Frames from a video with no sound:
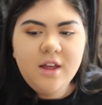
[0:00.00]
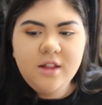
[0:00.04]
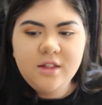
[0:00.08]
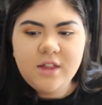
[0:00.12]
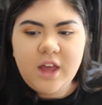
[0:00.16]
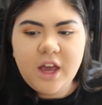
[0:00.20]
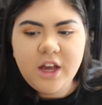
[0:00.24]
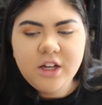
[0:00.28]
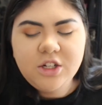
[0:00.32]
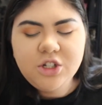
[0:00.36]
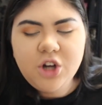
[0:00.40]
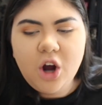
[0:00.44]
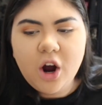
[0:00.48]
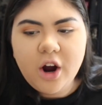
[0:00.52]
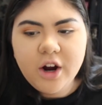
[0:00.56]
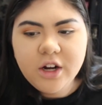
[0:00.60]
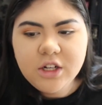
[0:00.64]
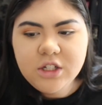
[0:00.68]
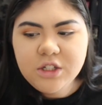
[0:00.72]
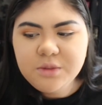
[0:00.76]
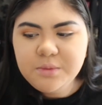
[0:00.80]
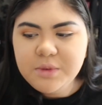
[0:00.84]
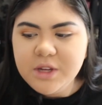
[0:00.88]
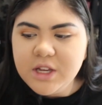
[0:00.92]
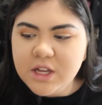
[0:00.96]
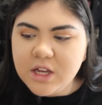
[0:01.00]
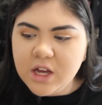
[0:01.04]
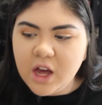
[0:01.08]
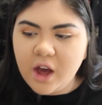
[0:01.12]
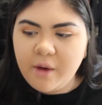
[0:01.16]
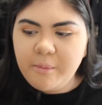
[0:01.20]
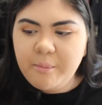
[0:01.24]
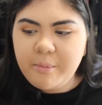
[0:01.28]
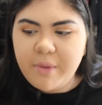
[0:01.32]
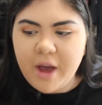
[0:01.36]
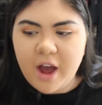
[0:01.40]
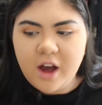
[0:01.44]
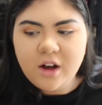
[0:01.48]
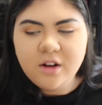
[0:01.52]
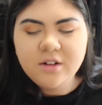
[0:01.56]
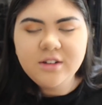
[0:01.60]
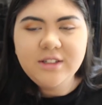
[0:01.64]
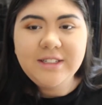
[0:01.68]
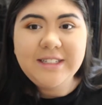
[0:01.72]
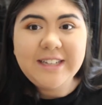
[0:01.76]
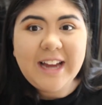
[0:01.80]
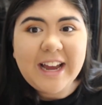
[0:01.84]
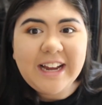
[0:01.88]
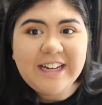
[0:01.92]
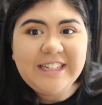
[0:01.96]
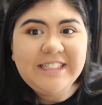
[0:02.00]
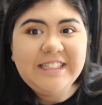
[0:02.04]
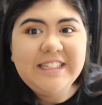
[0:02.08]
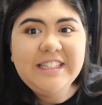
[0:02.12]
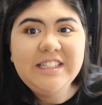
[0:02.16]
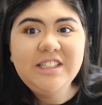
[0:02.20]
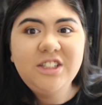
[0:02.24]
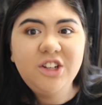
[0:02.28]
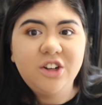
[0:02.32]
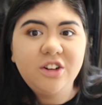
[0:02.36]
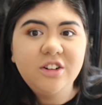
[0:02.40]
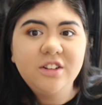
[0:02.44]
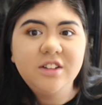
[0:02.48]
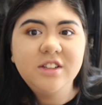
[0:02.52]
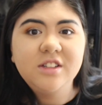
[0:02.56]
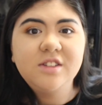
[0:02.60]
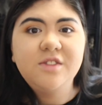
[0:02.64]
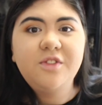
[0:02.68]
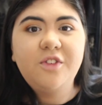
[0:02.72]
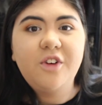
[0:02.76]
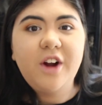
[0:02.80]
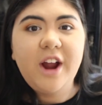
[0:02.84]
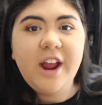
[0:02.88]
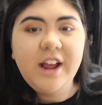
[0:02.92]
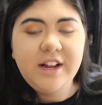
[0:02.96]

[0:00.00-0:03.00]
They charged me about $90 for